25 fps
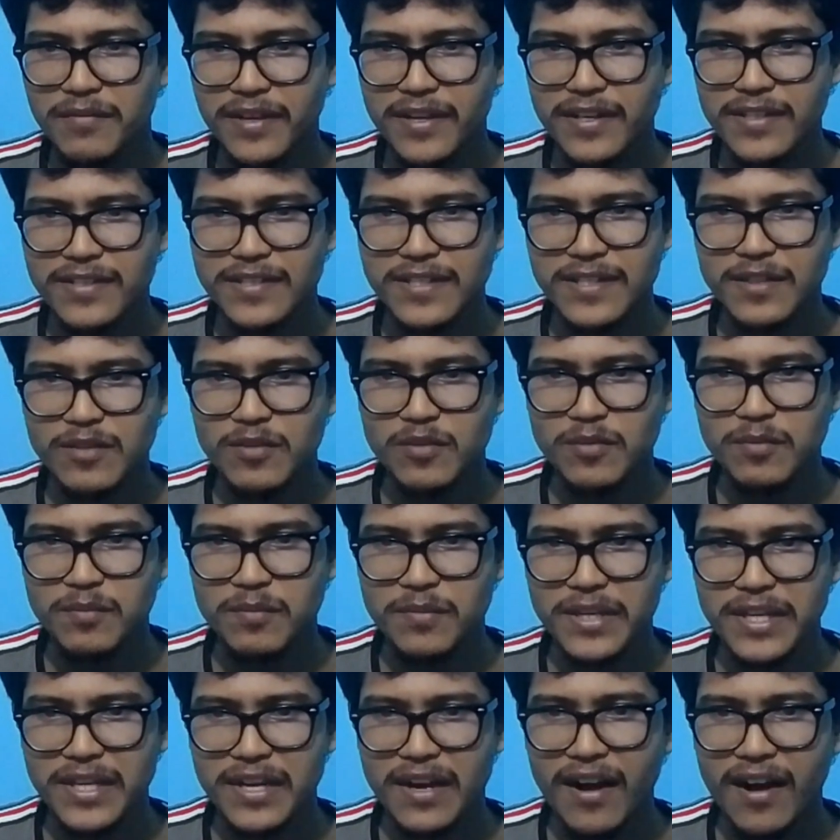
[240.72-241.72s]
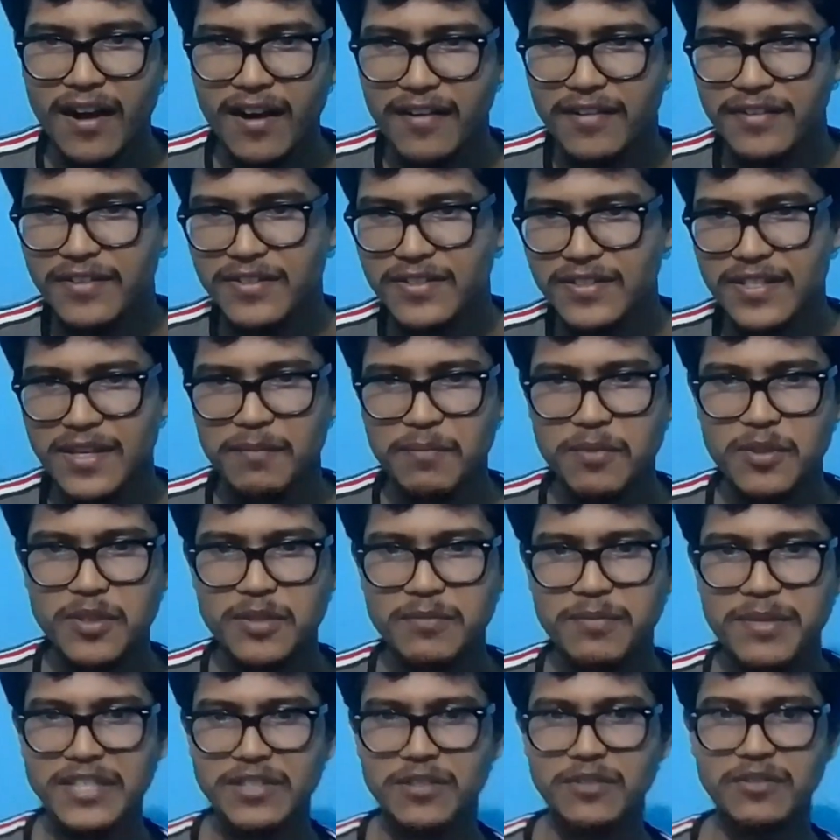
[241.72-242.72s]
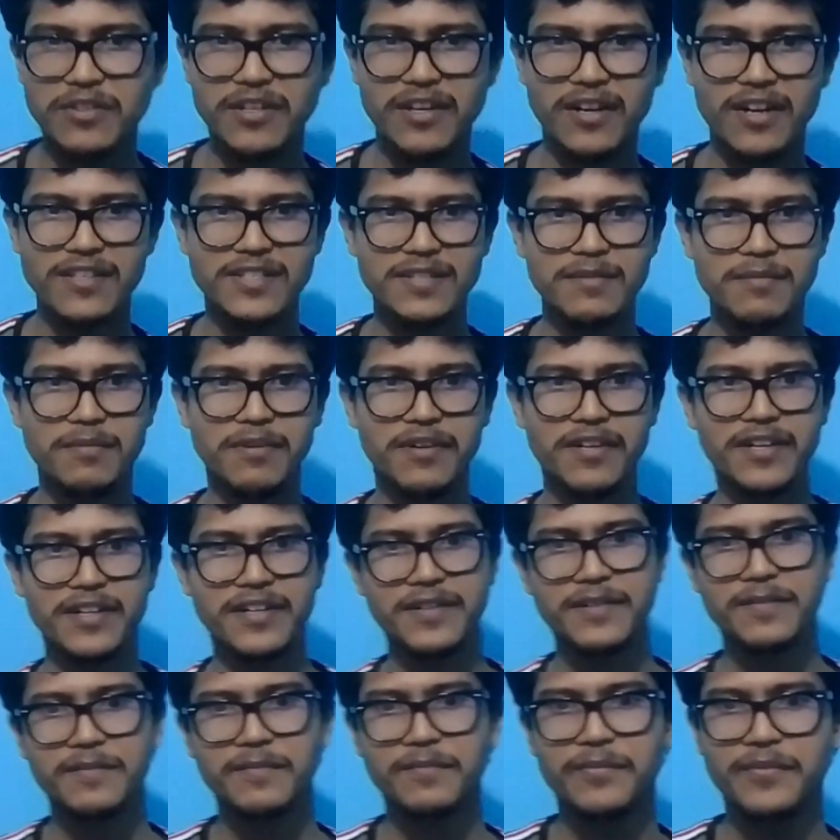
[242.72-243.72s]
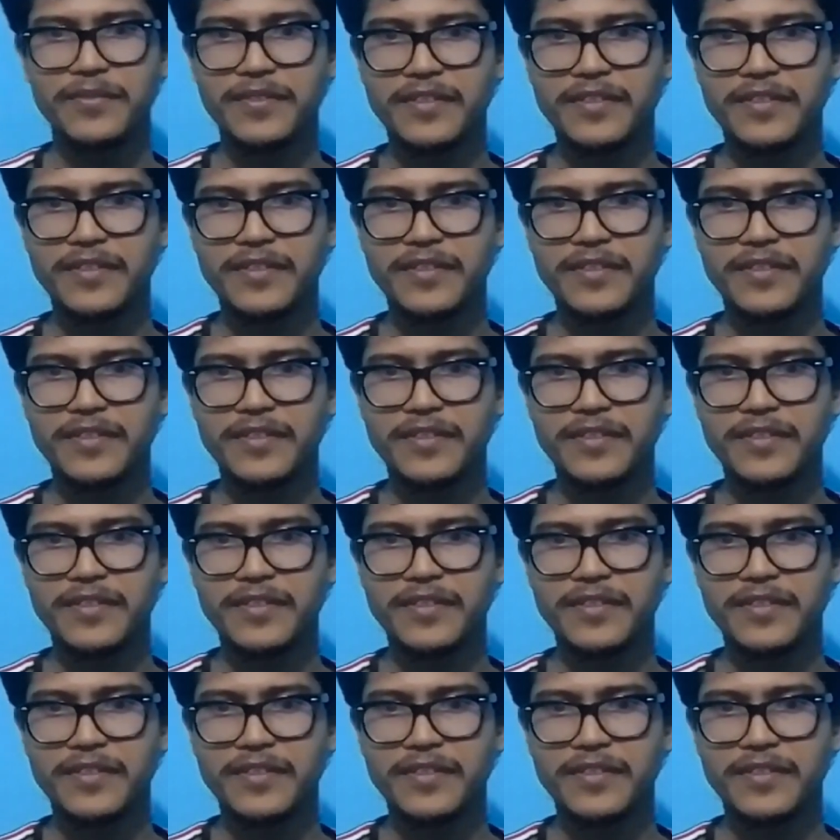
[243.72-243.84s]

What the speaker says: of s it would be r, support vector classifier.